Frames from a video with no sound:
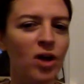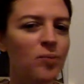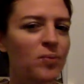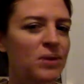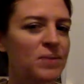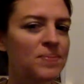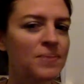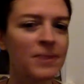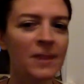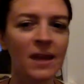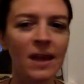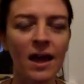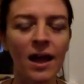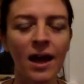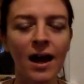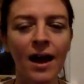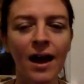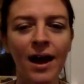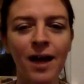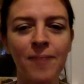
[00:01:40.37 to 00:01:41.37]
But
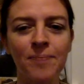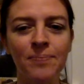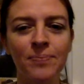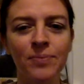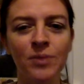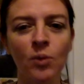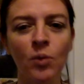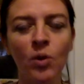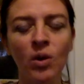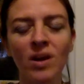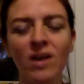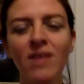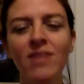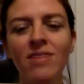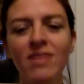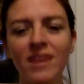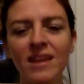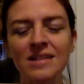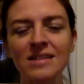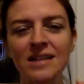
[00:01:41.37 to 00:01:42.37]
one of the
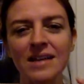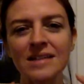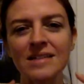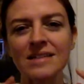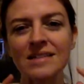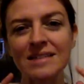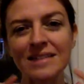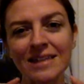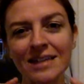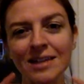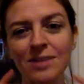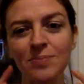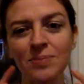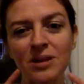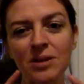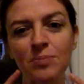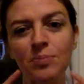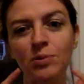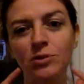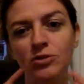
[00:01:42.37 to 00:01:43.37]
things I see
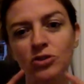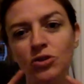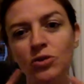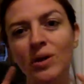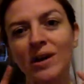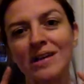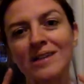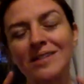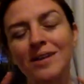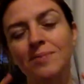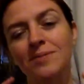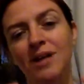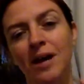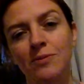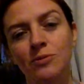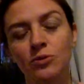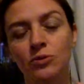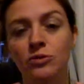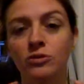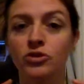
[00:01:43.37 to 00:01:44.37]
people doing
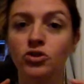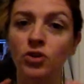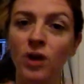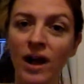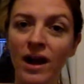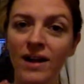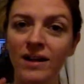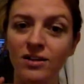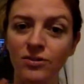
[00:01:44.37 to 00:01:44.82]
sometimes when they're trying